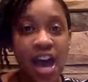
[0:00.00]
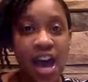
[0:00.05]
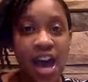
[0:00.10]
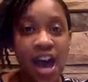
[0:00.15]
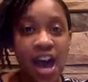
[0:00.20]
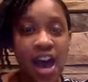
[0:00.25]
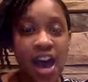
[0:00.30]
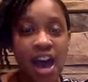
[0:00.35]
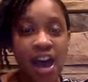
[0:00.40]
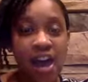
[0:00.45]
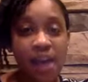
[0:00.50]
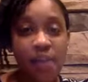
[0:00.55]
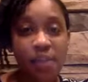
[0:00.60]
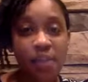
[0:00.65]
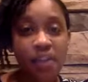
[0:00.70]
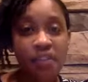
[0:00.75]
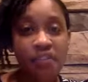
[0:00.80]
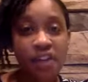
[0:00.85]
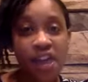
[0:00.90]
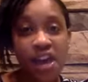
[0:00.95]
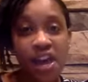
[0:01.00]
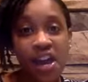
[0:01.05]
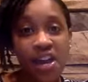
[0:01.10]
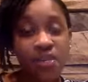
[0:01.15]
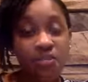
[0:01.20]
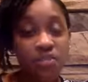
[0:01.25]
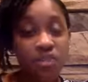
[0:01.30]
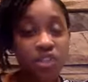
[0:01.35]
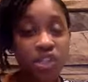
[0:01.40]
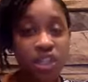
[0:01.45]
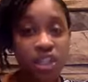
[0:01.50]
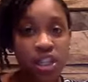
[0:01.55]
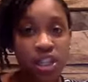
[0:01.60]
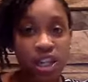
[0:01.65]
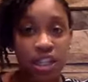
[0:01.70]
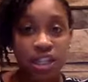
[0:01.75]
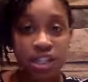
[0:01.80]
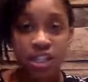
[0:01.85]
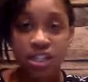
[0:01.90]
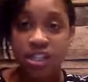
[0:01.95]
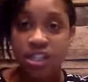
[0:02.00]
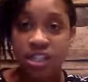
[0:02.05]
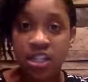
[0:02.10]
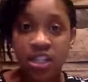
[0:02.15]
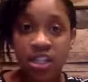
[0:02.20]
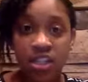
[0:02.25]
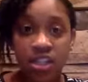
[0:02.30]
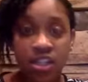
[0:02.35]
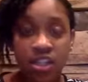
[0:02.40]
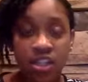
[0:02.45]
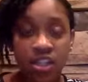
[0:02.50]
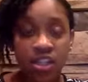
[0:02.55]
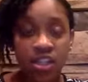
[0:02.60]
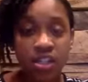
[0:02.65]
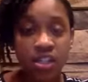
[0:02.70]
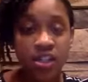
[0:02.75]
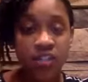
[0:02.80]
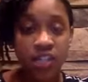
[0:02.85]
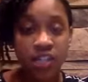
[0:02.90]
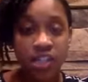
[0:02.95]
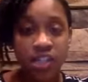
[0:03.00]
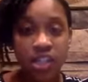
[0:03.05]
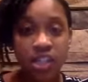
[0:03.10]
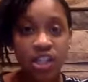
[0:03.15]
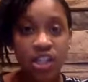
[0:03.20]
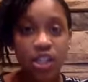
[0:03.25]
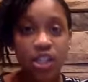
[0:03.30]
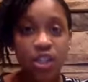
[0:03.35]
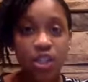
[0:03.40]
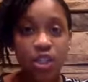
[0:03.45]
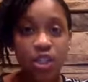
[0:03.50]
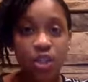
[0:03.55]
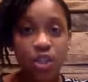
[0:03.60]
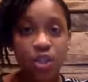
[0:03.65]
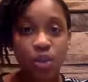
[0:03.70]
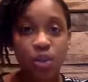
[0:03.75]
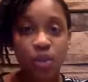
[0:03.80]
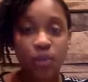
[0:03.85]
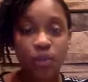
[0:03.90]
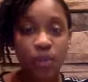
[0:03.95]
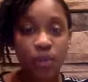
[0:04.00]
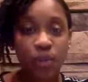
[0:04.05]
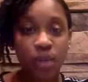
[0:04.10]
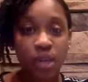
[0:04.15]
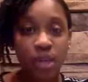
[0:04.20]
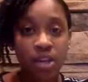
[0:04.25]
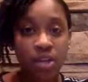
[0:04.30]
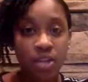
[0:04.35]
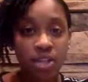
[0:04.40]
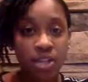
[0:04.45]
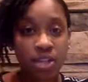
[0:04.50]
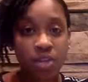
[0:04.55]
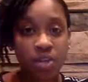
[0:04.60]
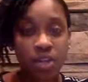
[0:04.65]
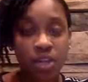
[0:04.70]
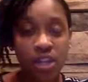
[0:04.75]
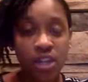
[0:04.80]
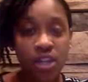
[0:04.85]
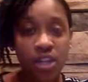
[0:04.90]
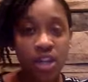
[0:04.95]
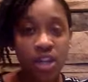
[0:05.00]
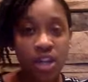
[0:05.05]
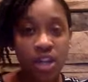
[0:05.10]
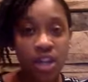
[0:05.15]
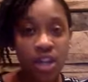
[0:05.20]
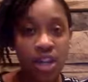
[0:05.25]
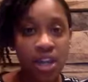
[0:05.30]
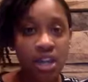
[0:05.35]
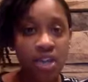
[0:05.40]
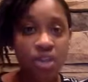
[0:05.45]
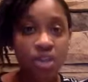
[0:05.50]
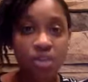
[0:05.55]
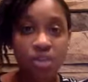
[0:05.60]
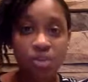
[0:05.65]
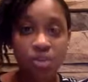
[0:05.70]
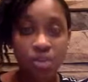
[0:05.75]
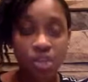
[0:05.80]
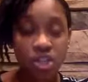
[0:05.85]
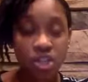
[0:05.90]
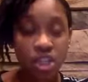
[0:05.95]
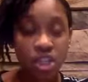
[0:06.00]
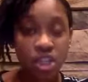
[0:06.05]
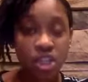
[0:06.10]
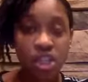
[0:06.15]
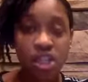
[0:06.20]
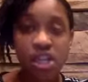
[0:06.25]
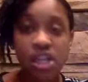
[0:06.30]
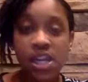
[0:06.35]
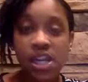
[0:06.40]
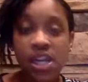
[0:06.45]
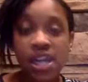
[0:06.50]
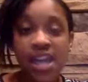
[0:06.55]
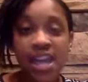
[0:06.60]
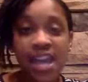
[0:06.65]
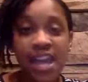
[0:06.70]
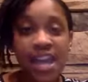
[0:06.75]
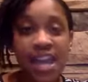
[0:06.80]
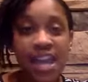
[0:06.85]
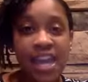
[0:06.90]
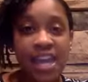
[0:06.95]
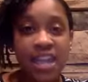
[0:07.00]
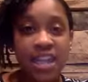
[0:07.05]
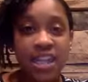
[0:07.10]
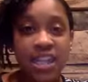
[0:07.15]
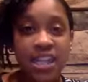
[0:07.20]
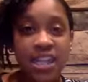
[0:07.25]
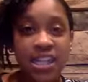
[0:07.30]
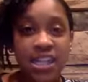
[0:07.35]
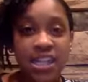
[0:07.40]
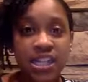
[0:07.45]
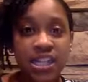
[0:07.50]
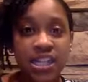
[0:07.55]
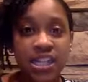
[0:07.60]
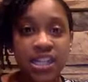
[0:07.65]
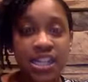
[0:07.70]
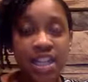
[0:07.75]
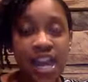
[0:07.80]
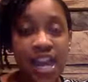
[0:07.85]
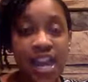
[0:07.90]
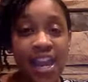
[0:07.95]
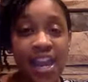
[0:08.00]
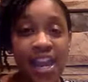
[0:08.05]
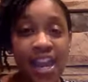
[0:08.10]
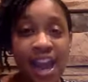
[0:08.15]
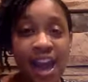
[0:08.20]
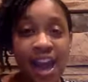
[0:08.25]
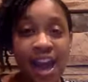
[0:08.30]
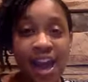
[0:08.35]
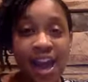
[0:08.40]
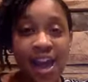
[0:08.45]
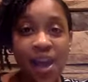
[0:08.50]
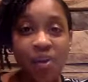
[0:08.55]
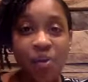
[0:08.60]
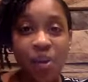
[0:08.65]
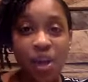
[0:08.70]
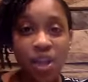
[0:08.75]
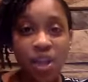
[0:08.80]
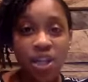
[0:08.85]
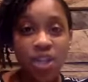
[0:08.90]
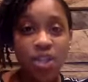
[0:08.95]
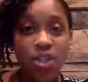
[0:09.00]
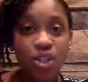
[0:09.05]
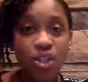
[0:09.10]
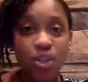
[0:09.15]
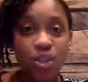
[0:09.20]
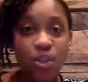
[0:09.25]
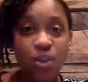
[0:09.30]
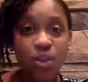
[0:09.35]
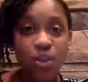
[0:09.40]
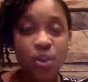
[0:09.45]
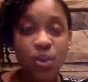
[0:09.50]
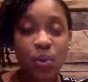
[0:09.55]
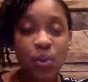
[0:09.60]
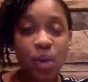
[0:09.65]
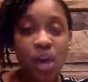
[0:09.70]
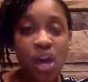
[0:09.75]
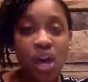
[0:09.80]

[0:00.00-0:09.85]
I provide music licensing services to filmmakers in North Carolina and Georgia. And tonight I wanted to